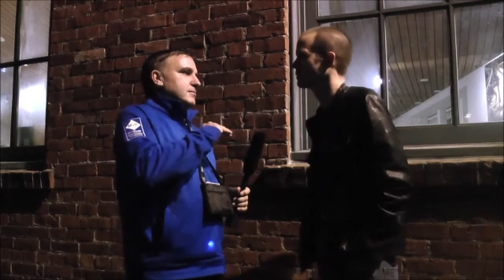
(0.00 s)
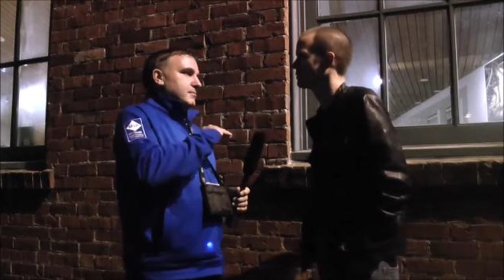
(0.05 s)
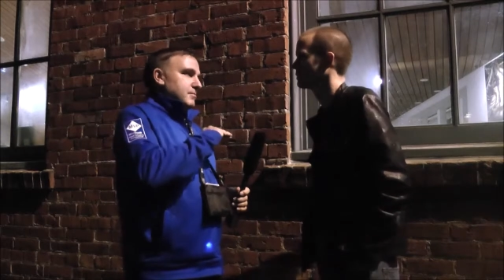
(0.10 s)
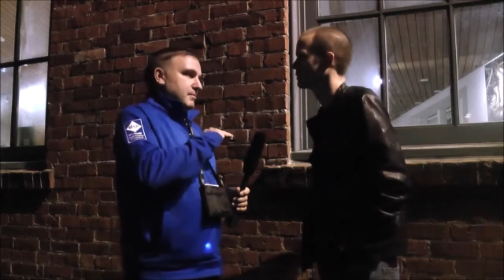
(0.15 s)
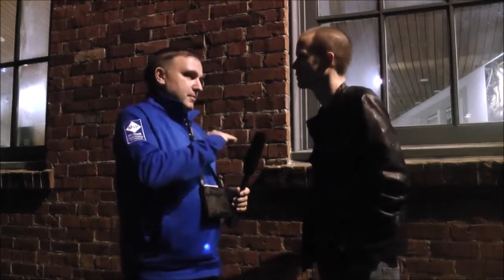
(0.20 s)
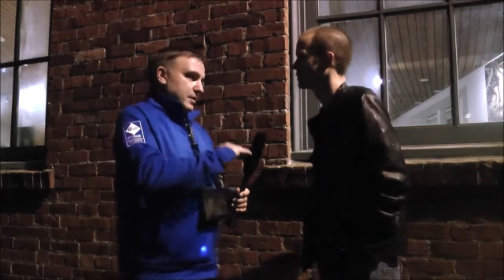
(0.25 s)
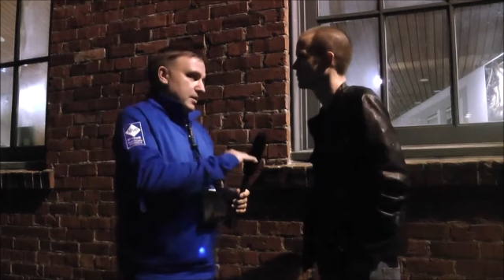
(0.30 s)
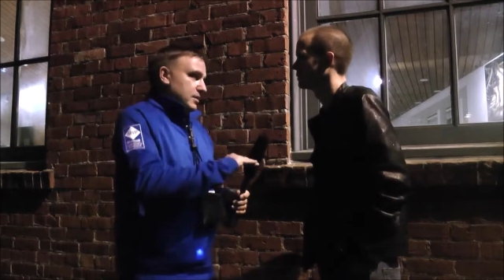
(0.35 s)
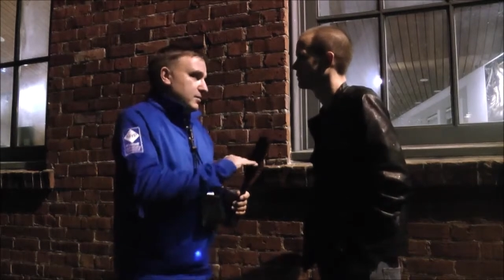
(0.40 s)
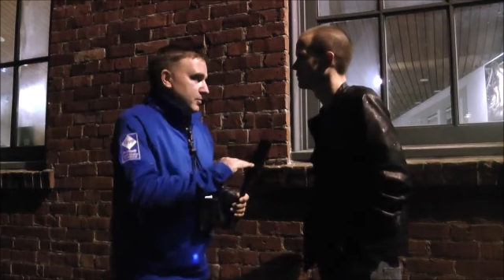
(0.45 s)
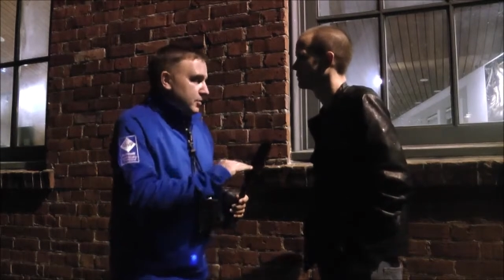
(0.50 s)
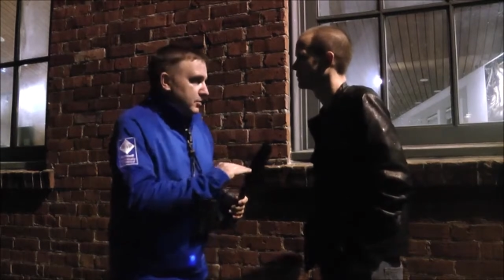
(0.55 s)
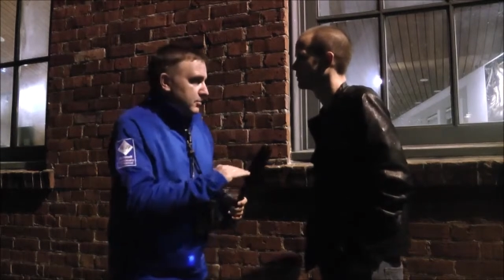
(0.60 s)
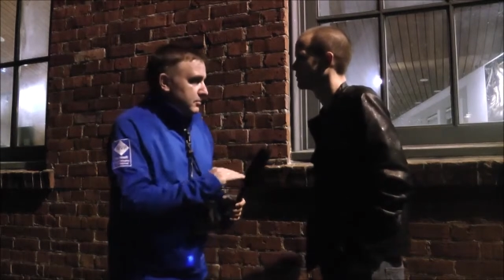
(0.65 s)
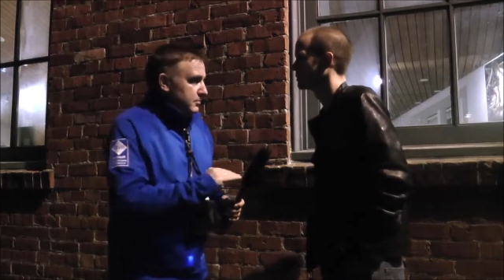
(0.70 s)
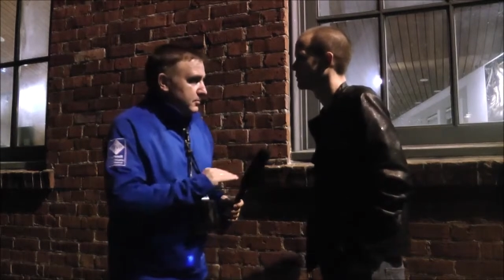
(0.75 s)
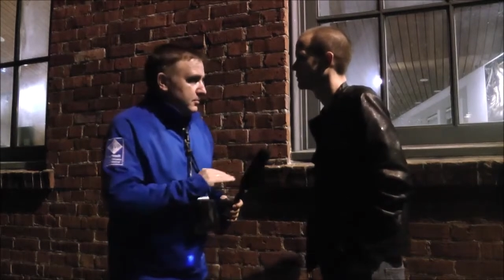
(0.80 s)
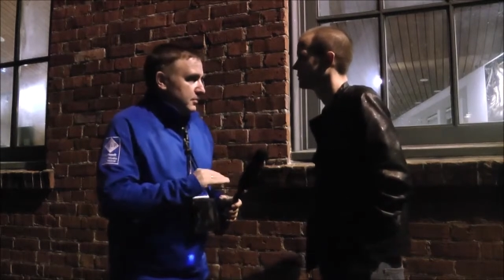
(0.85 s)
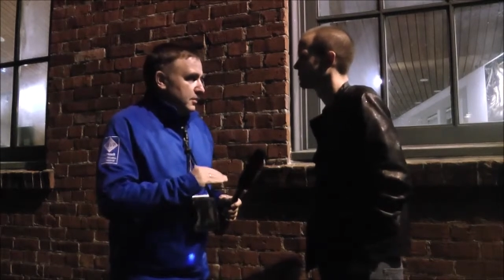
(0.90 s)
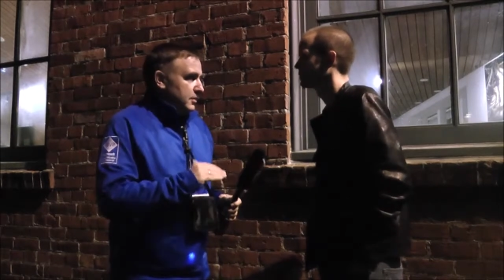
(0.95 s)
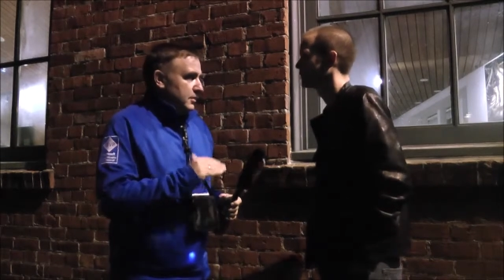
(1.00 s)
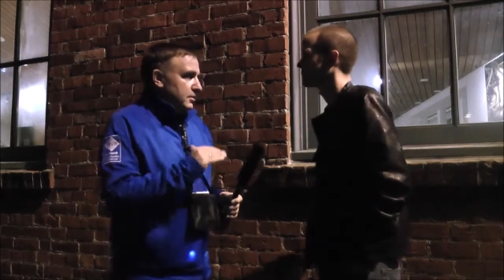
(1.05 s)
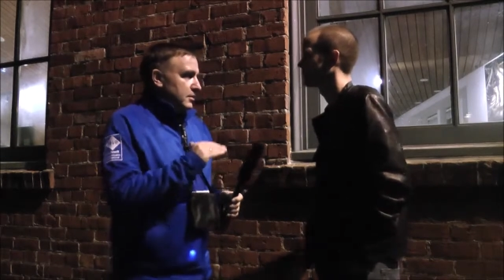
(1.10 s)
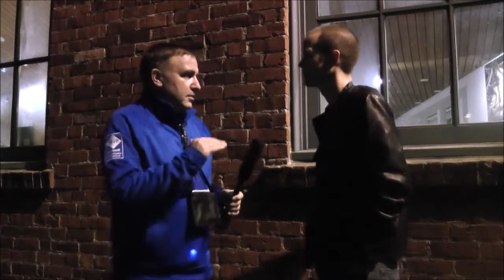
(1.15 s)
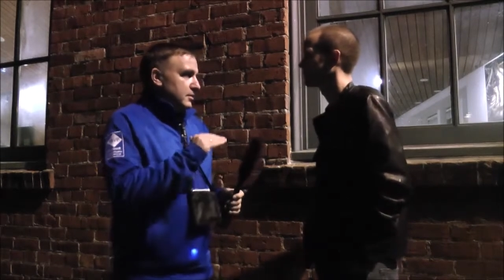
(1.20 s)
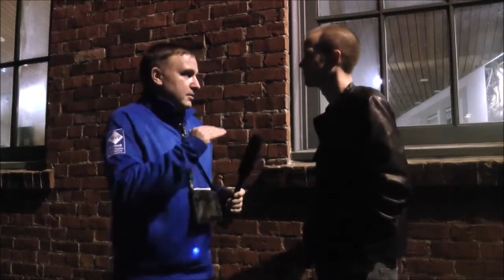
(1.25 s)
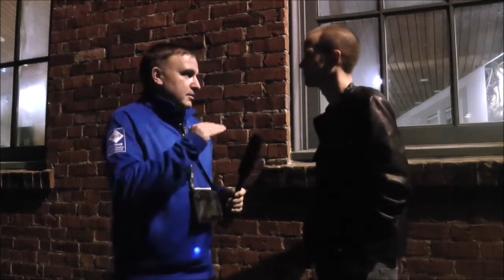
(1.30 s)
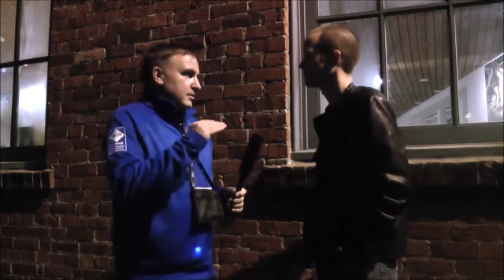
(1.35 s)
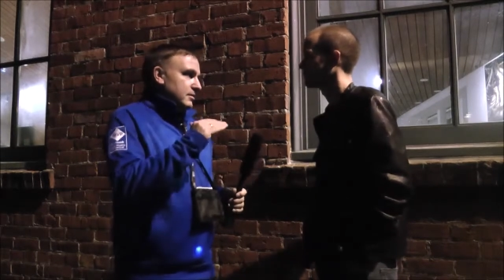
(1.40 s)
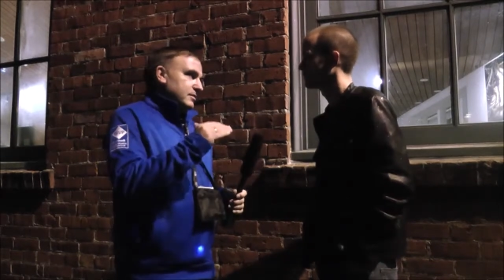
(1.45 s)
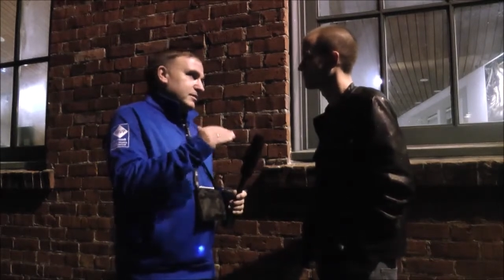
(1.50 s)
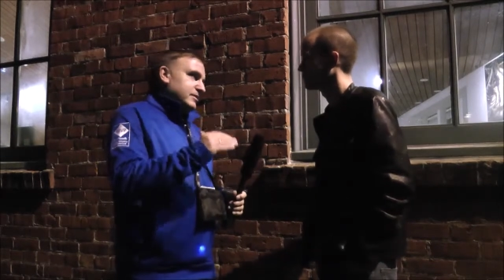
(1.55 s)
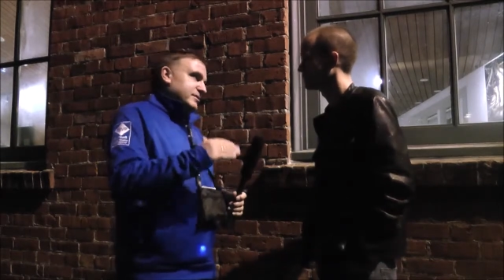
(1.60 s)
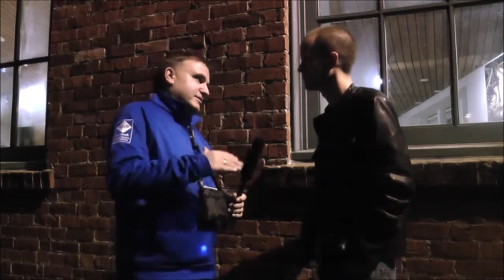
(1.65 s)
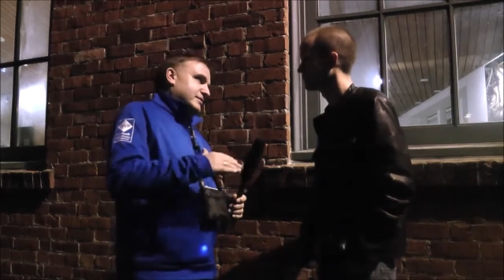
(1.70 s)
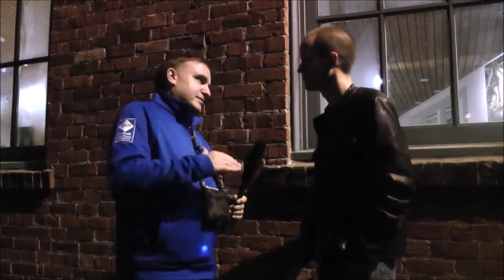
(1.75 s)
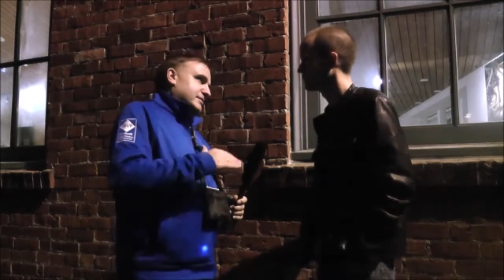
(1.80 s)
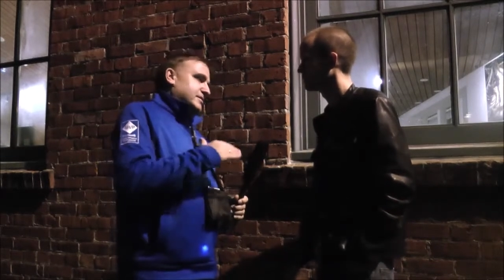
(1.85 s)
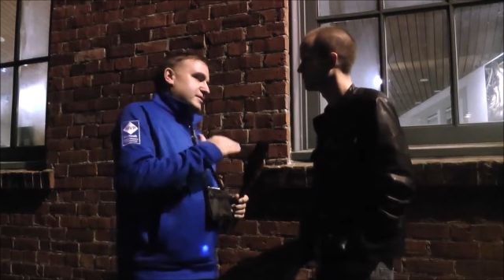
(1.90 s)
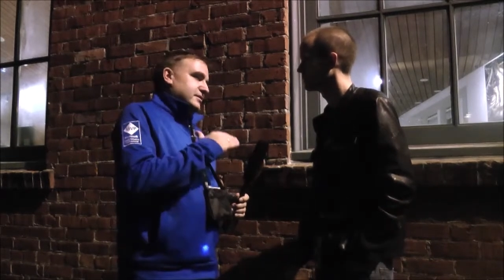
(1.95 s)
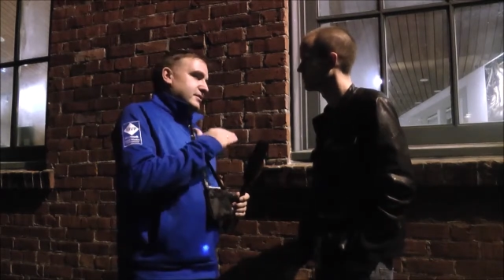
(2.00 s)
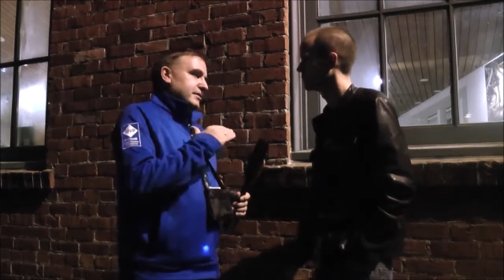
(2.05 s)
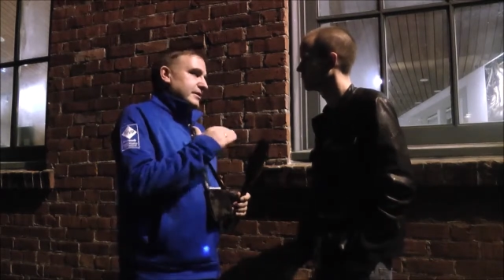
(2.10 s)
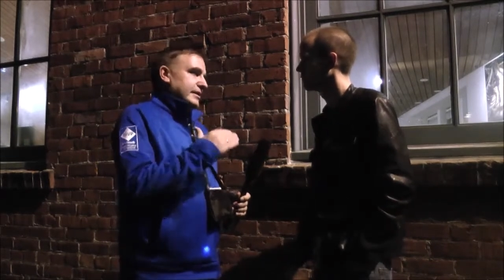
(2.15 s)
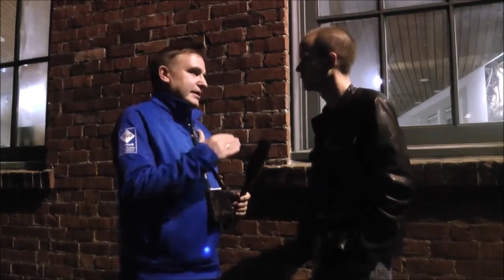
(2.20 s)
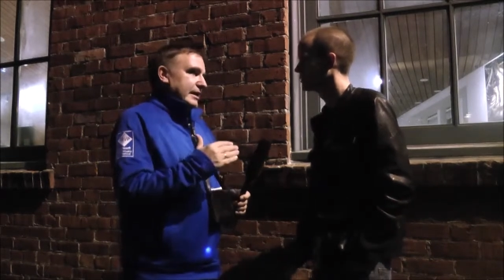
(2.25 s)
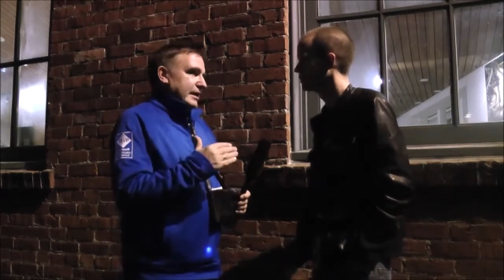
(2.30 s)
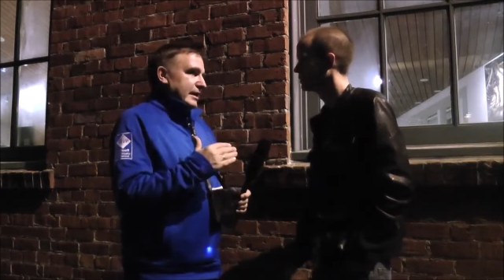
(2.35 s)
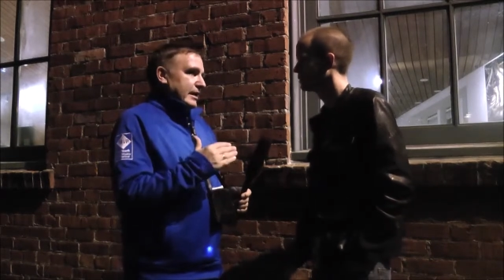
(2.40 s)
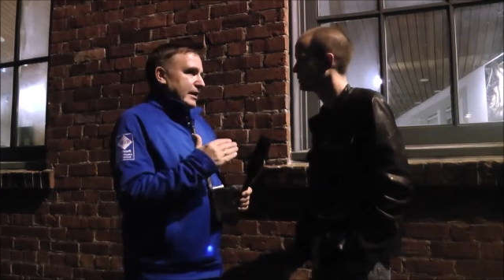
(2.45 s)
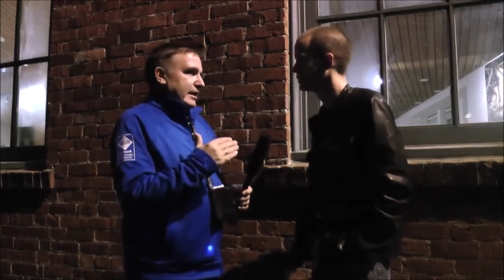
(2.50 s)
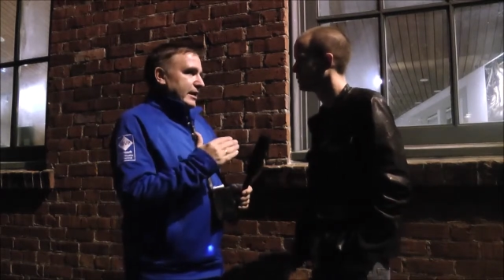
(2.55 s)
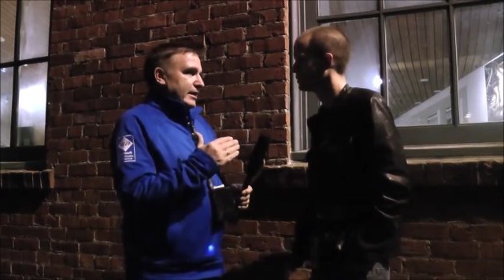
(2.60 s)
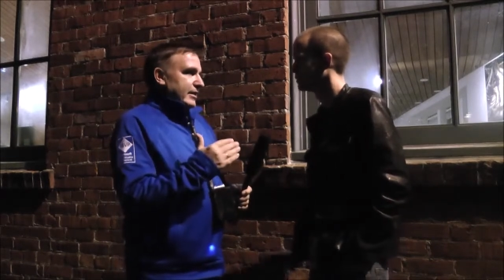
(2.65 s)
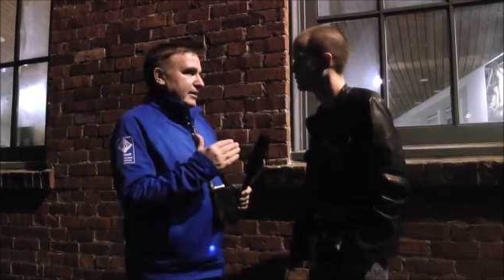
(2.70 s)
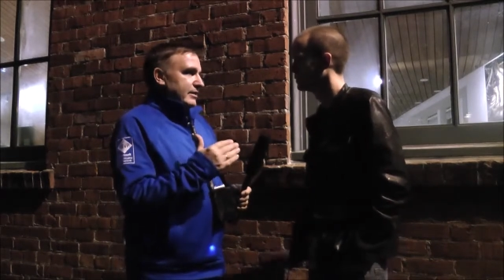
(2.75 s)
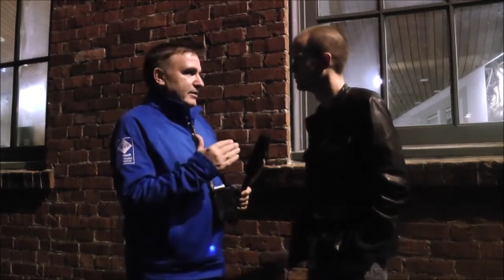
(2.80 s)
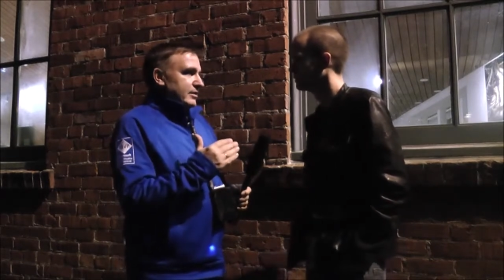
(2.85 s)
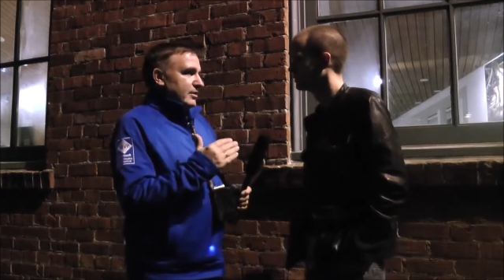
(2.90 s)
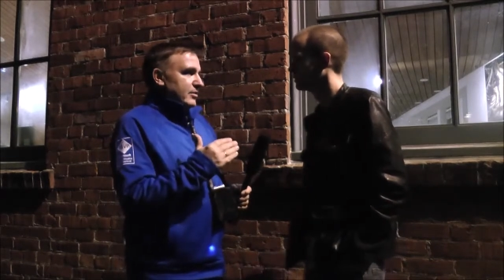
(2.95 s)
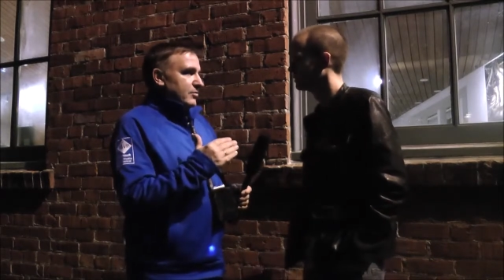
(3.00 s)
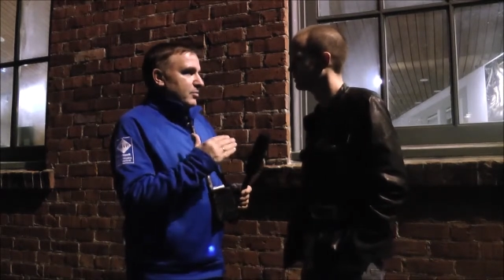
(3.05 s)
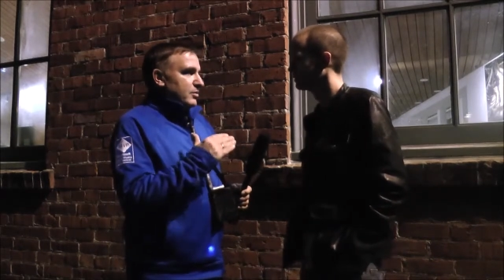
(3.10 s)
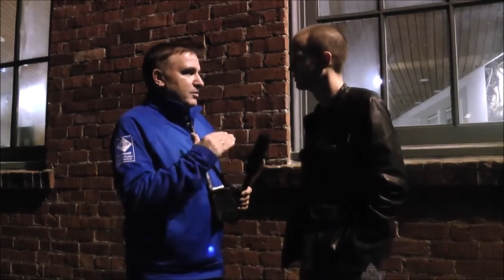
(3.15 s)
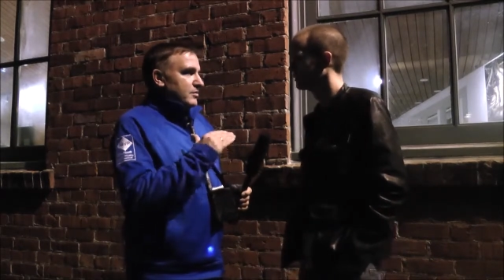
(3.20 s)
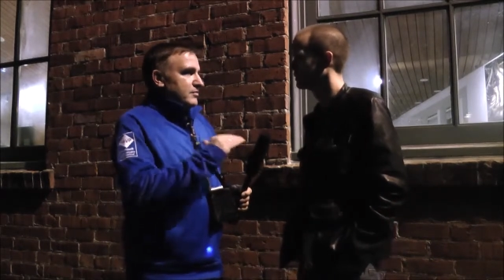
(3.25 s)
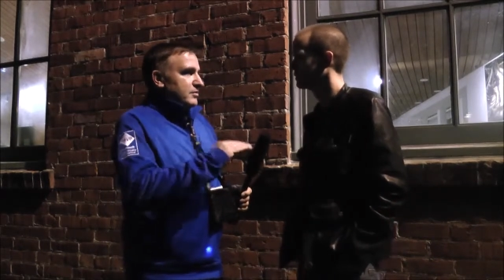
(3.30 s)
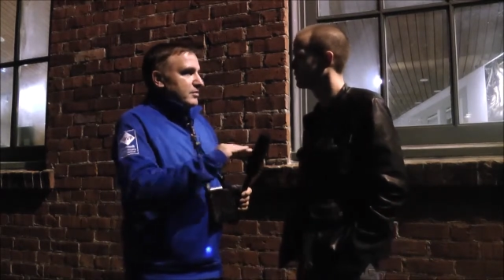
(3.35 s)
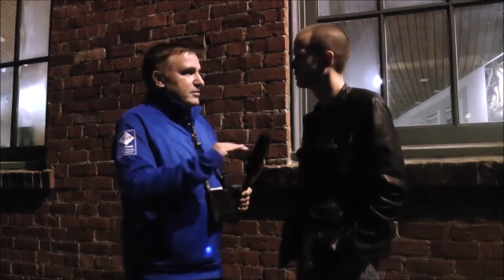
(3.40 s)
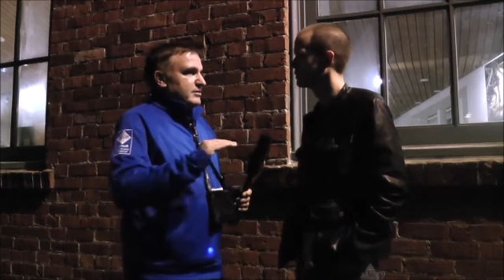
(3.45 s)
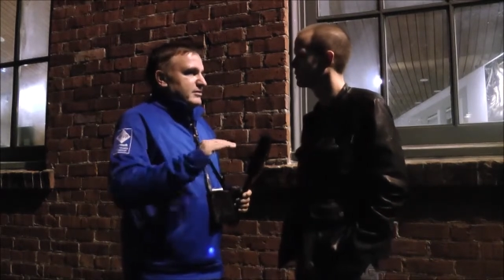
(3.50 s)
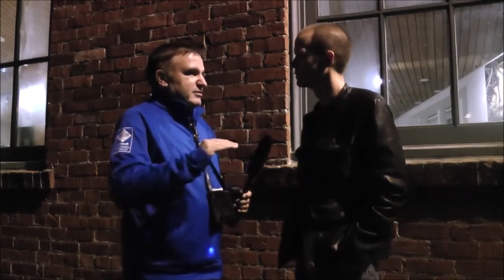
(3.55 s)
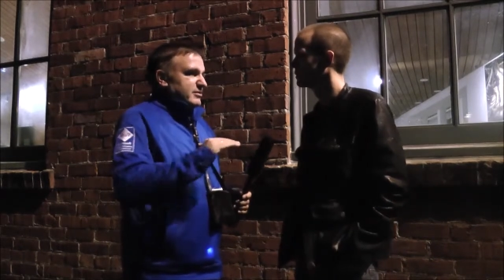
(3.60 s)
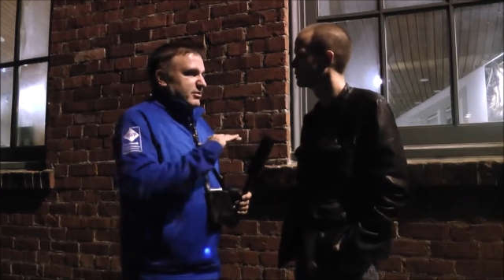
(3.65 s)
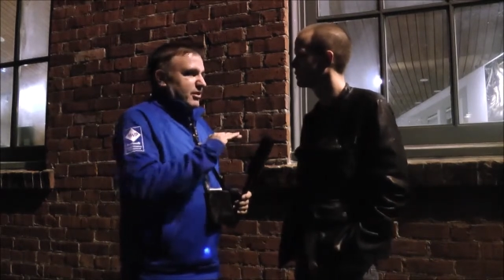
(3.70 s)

minimum, it was not